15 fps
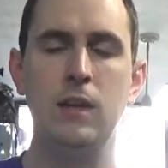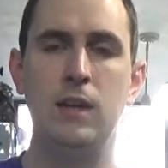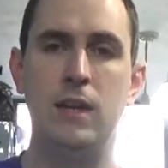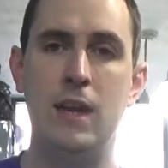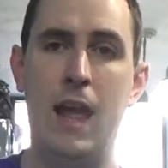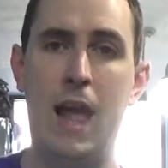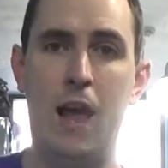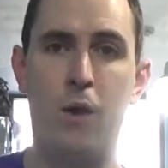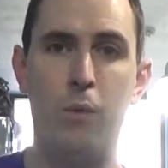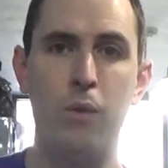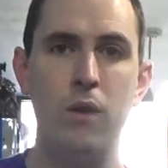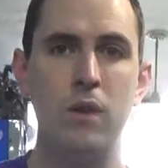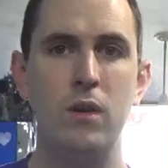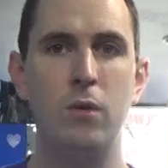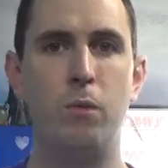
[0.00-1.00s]

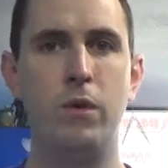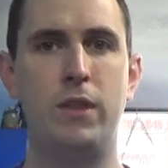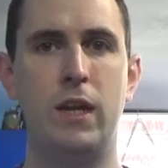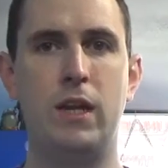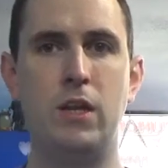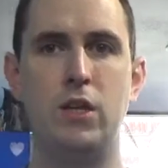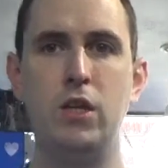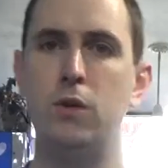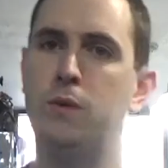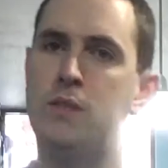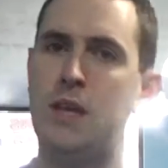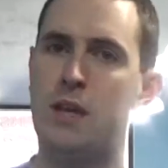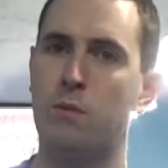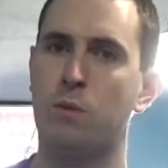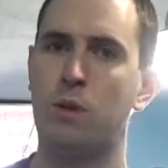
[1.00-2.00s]
Now, what they can do is
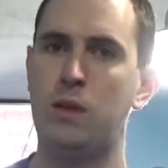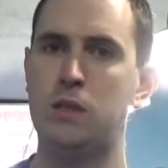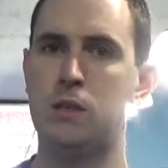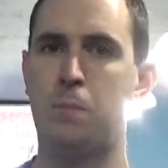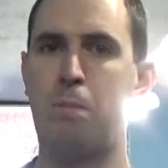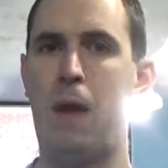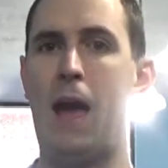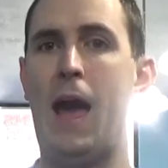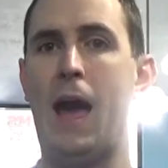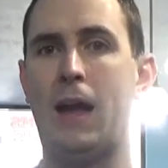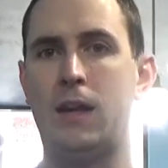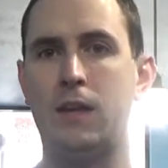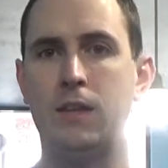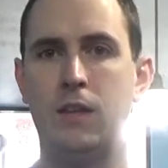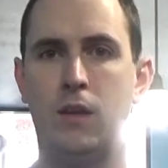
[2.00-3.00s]
they can release a
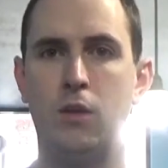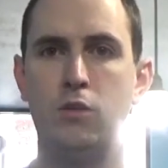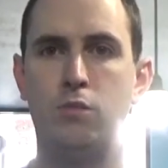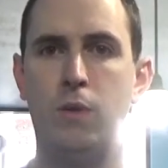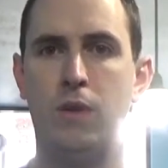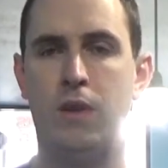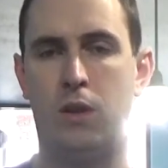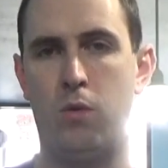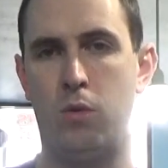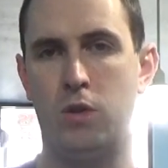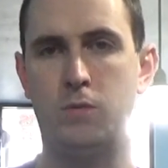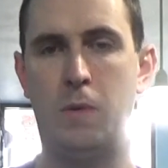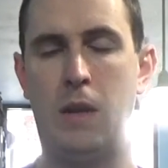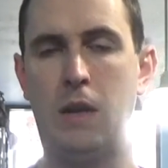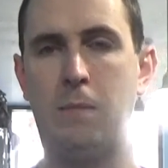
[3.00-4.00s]
pack that goes with it,
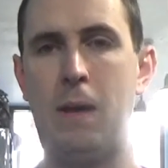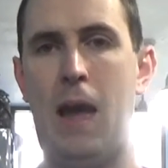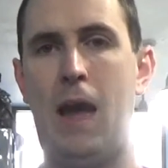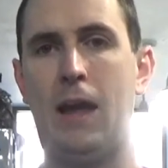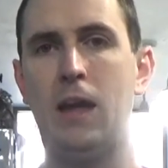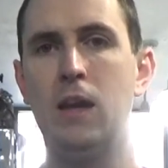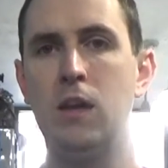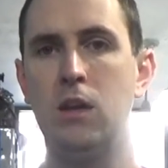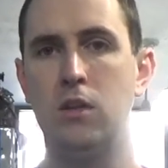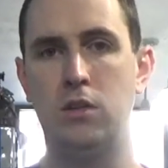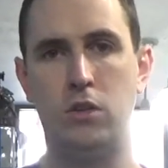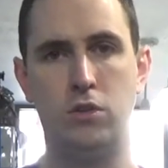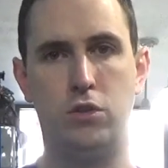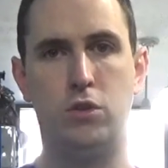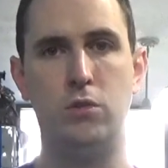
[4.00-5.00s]
corresponding pack. So
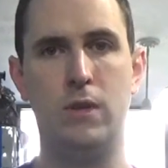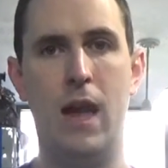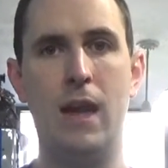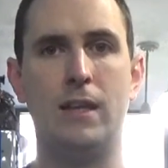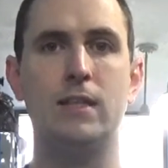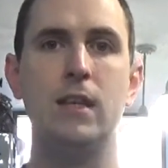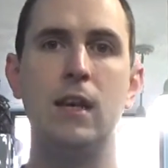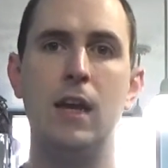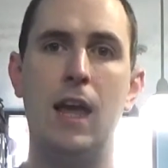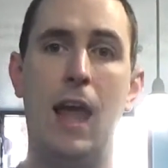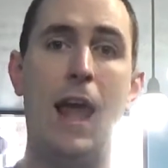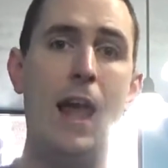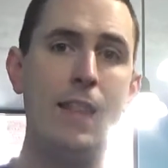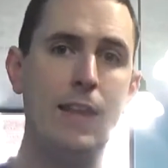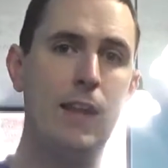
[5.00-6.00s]
there's 2 decks,
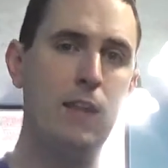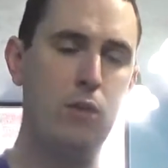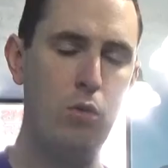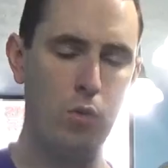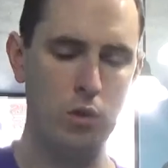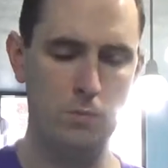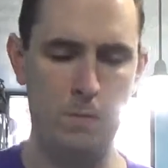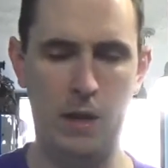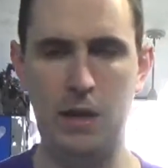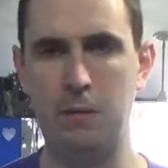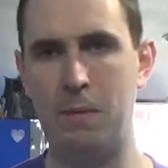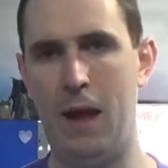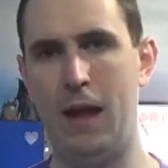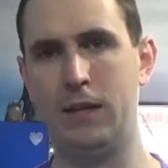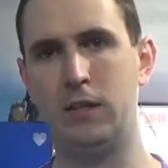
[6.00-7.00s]
and they get the corresponding
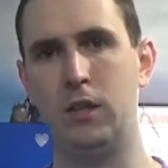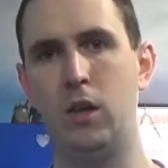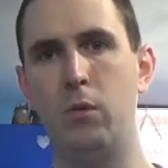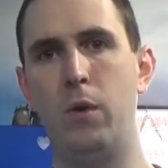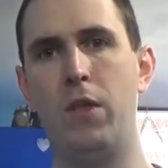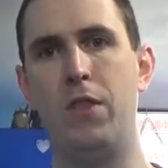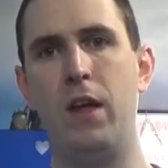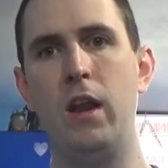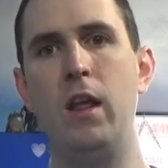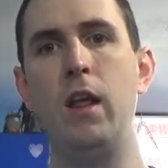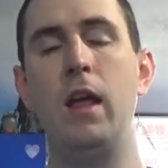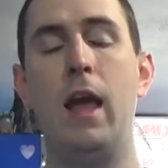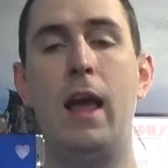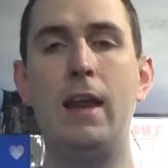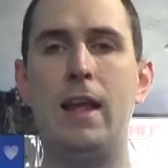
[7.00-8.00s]
packs to go with it.
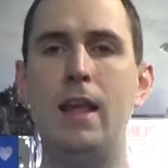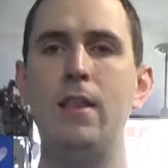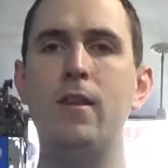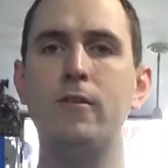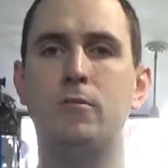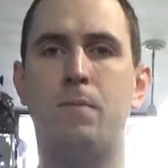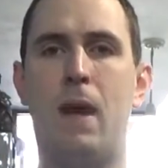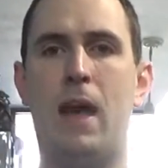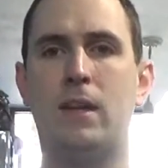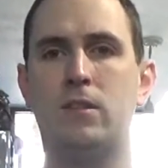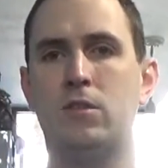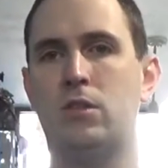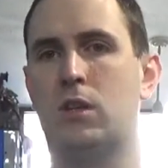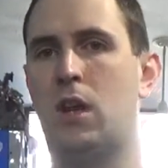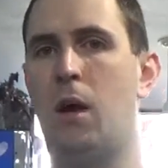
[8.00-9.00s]
And in those packs,
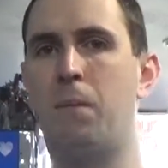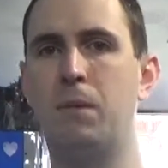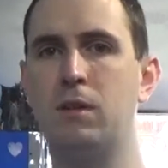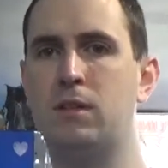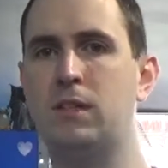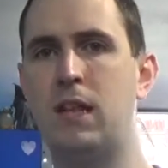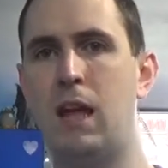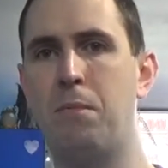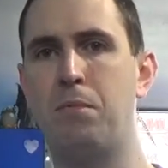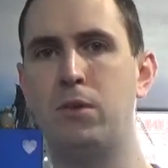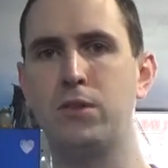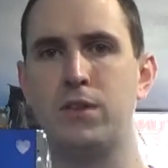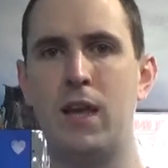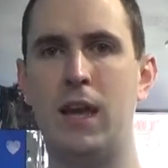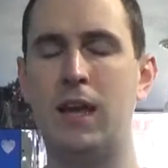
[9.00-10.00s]
there's a couple of
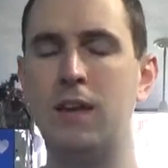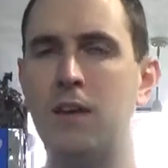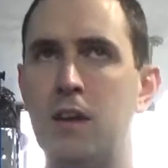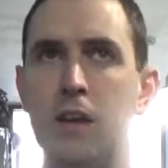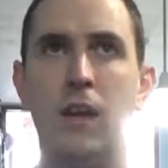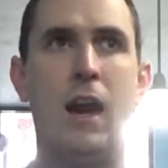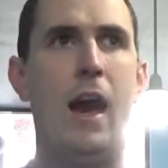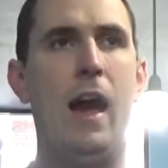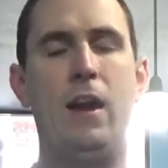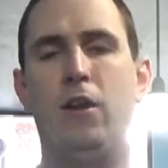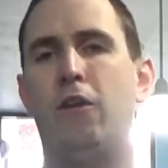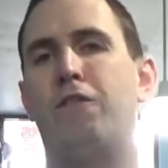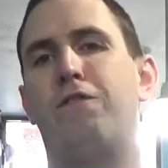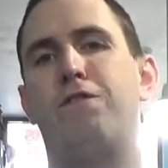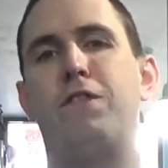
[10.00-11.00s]
staples like, I don't
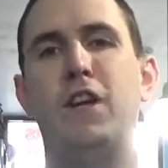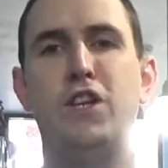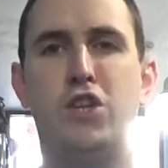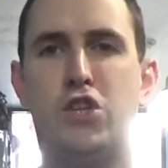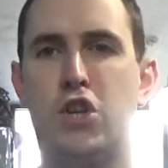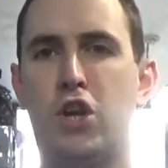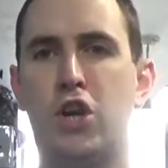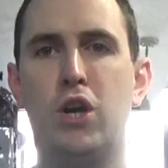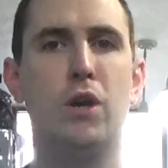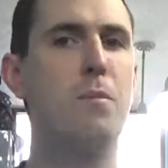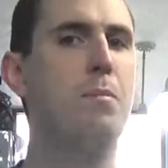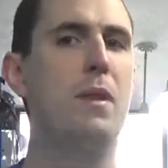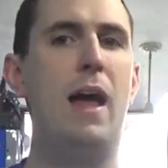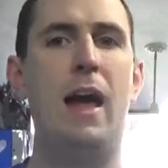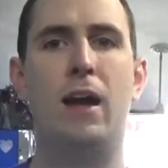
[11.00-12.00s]
know, Fissure,
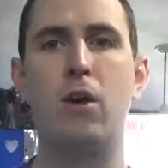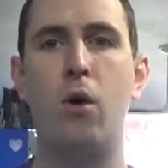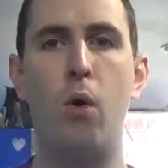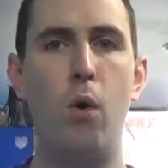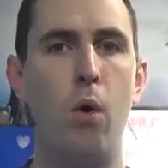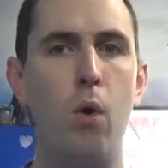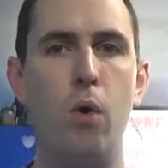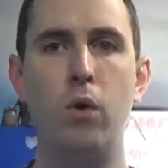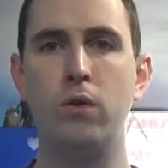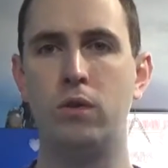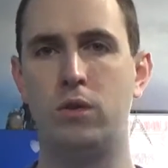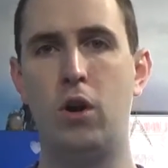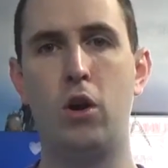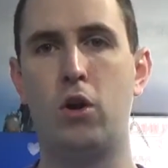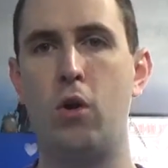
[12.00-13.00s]
Black Hole,
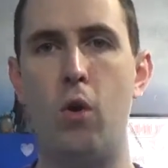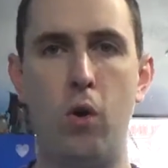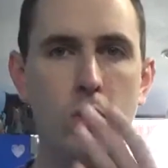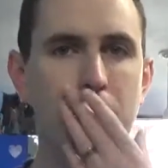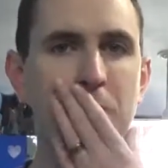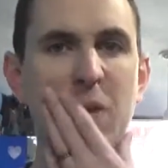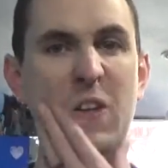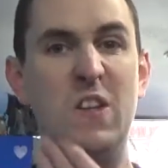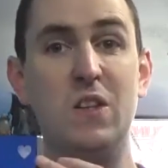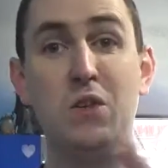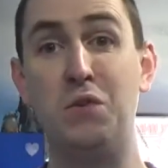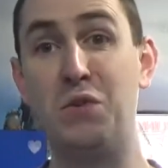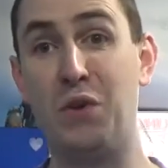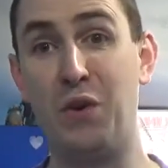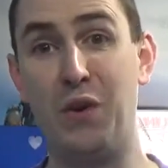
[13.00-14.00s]
Dark Hole,
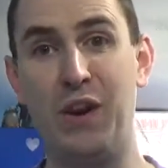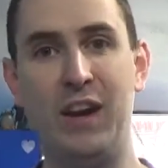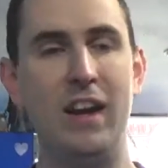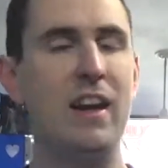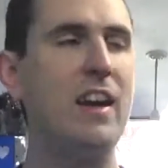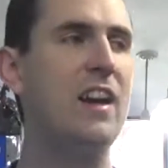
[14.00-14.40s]
sorry,